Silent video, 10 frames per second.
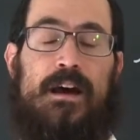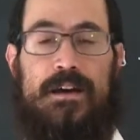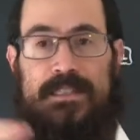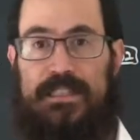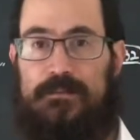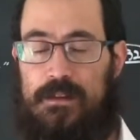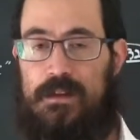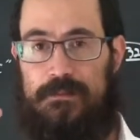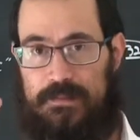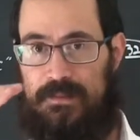
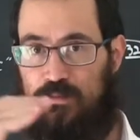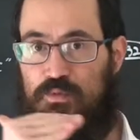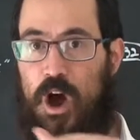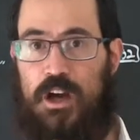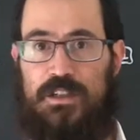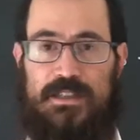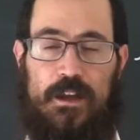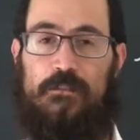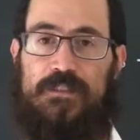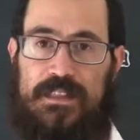rungs
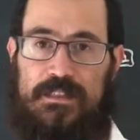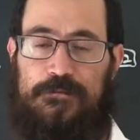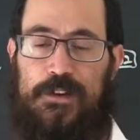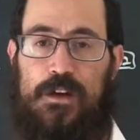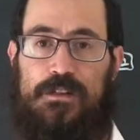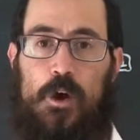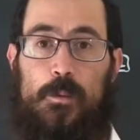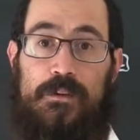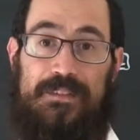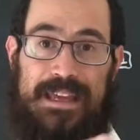of the Sfirat
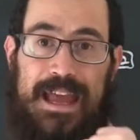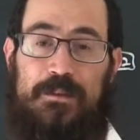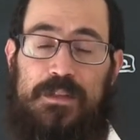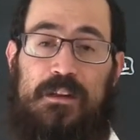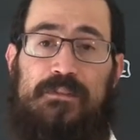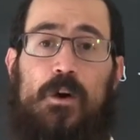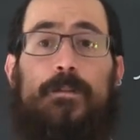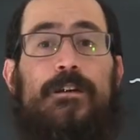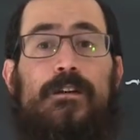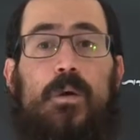HaOmer, of the counting of the Omer,